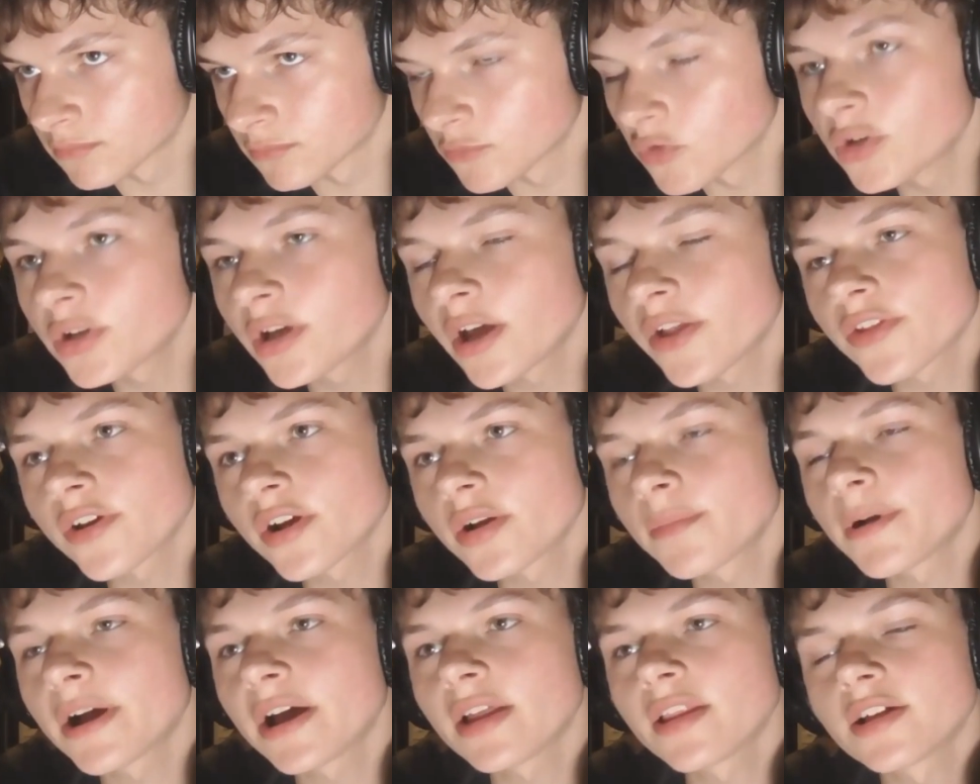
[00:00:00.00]
Well, yeah, there are
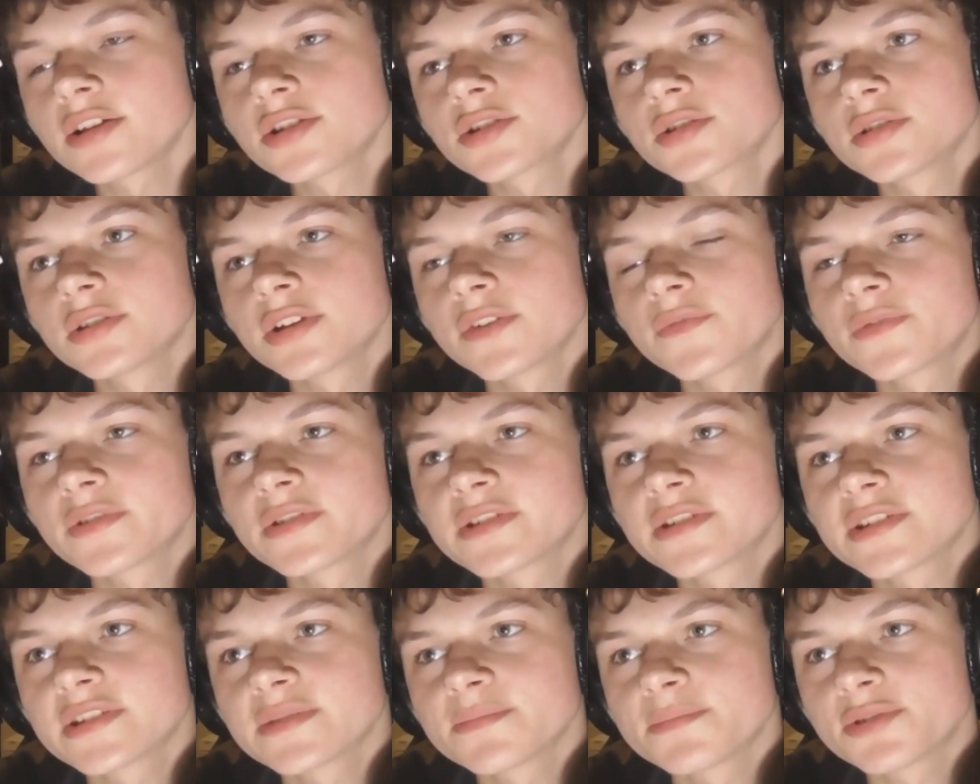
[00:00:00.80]
biological
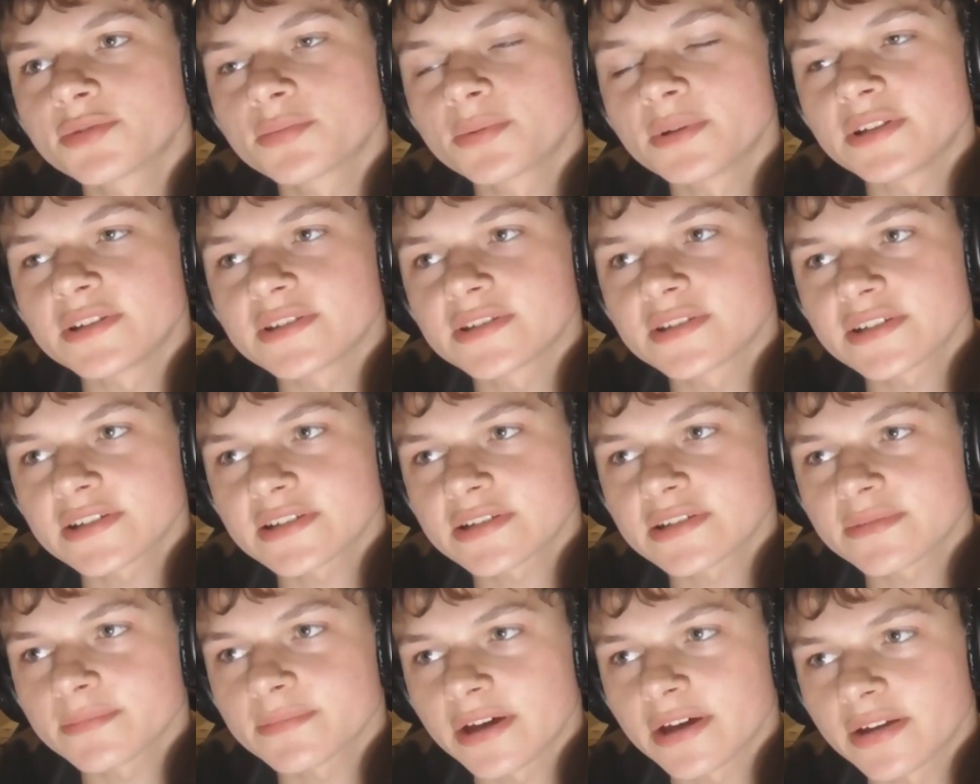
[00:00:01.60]
differences between cis
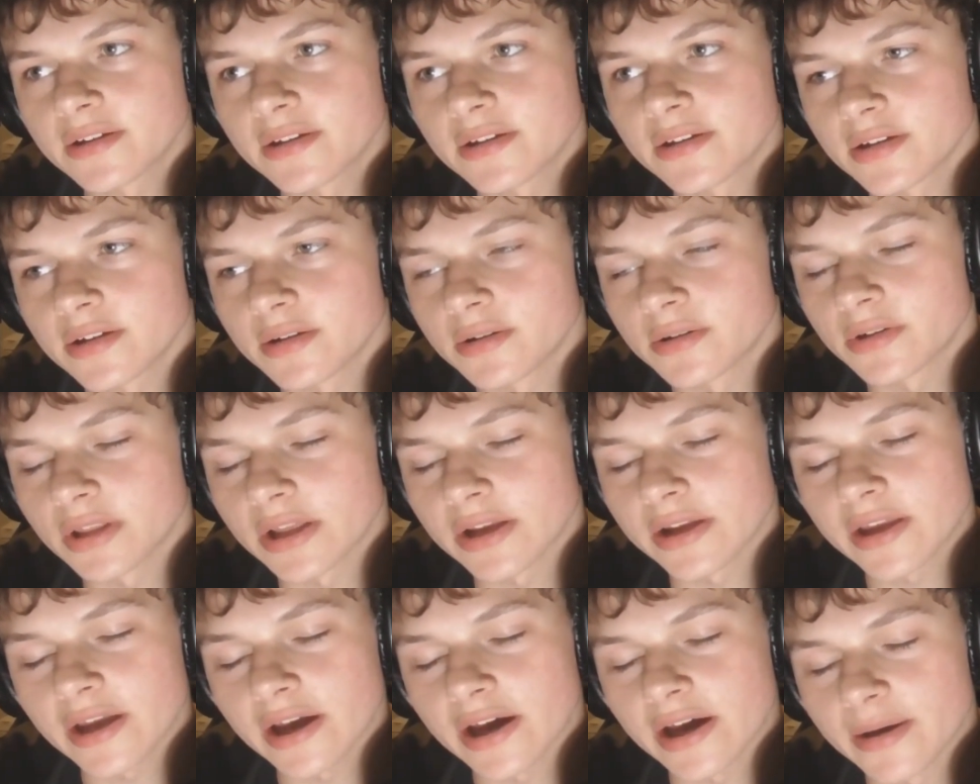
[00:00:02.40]
men, or
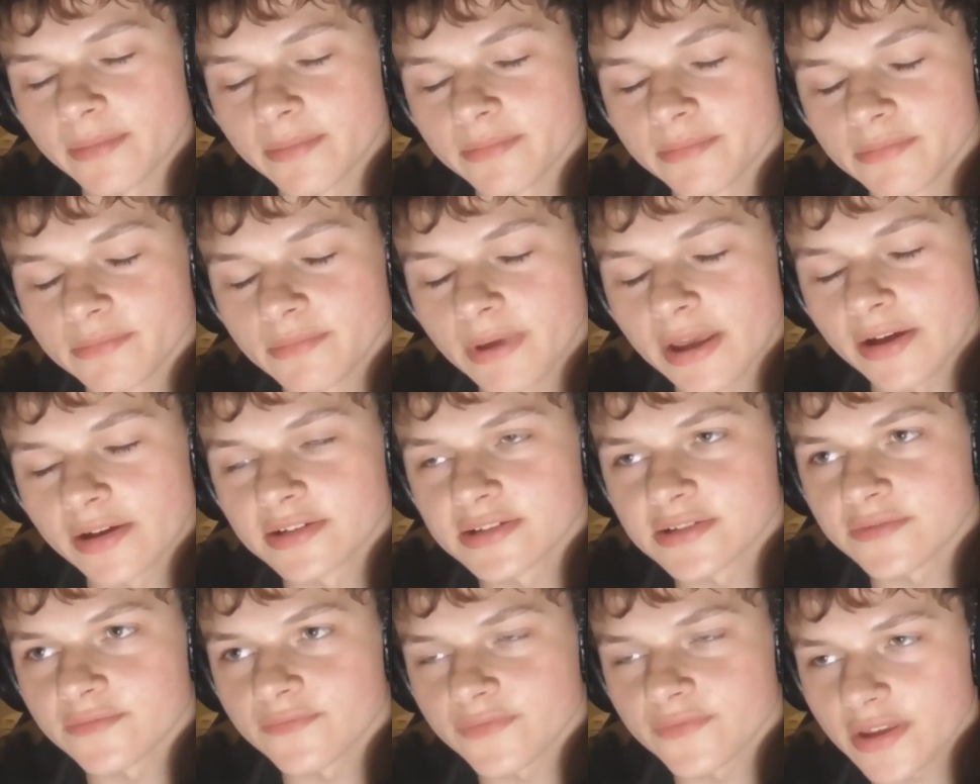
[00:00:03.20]
like
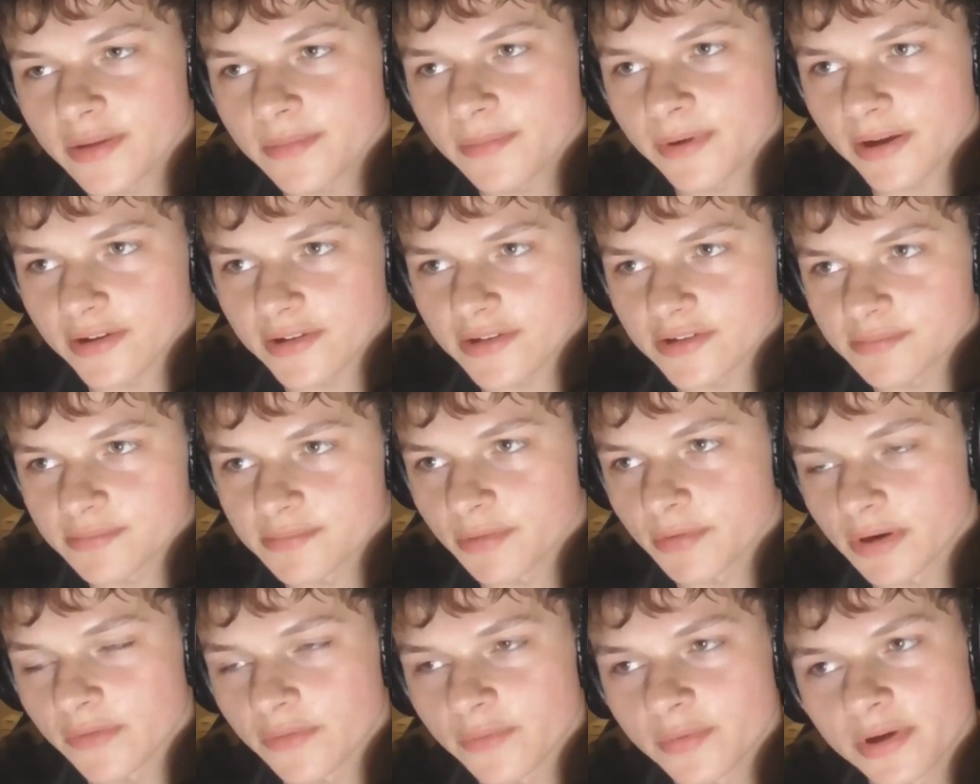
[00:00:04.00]
males and females, but
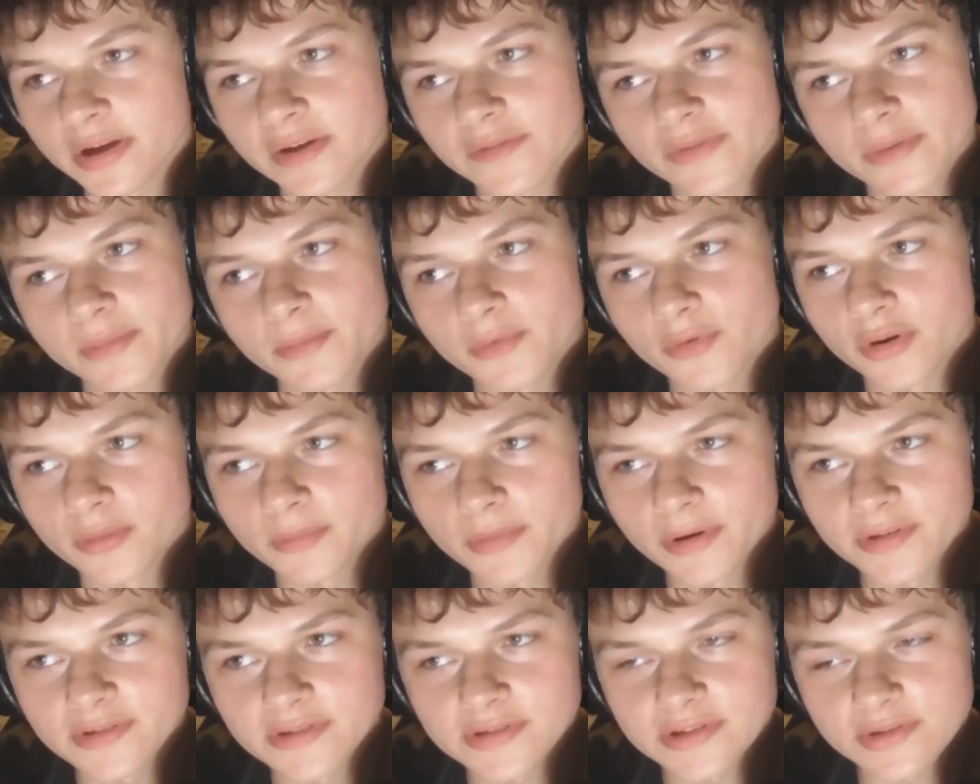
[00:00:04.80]
whenever we give them
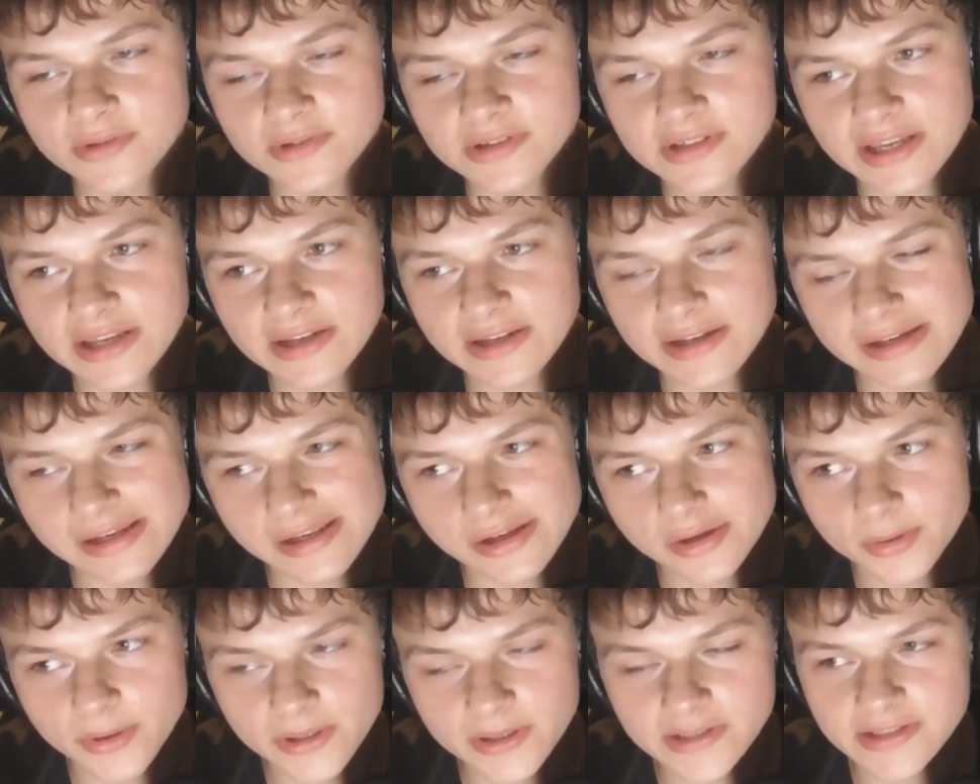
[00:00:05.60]
hormones, those tend to
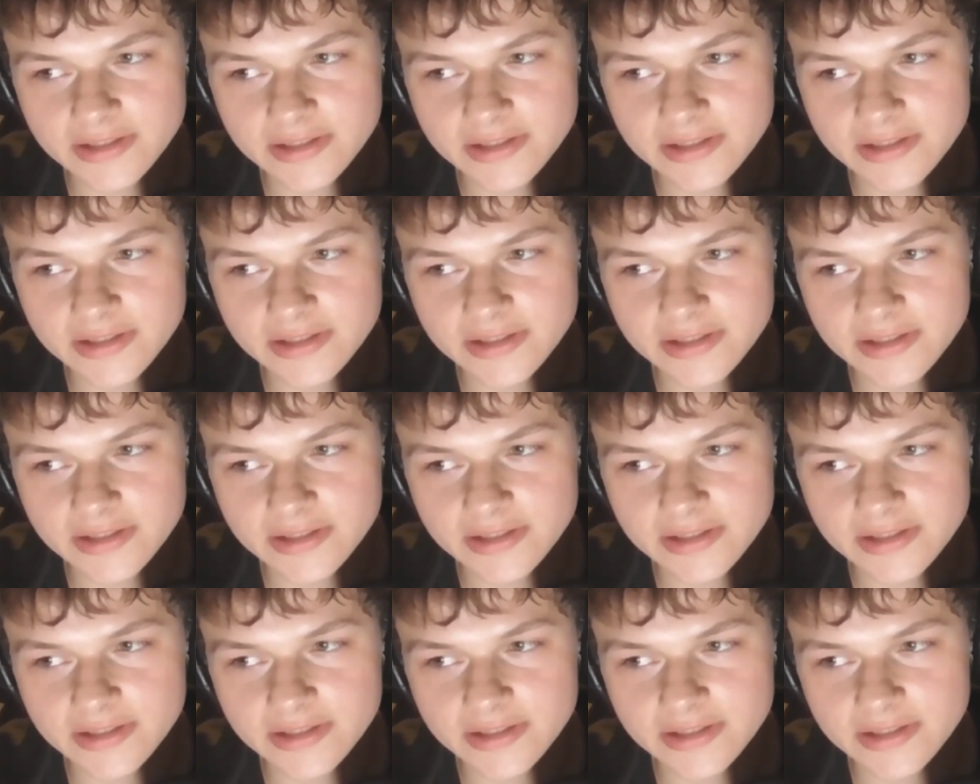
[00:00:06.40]
decrease.